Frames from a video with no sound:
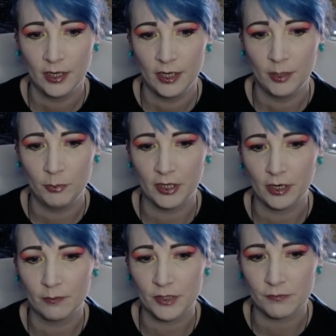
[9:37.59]
it
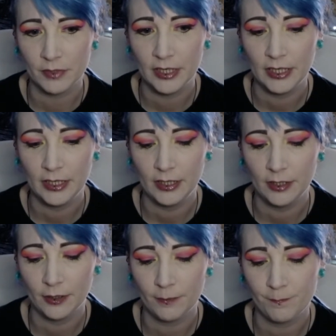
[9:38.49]
becomes really,
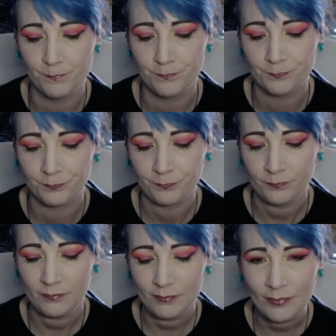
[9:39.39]
um,
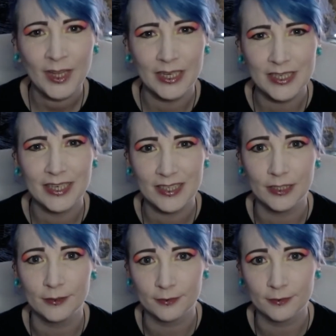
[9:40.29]
addictive,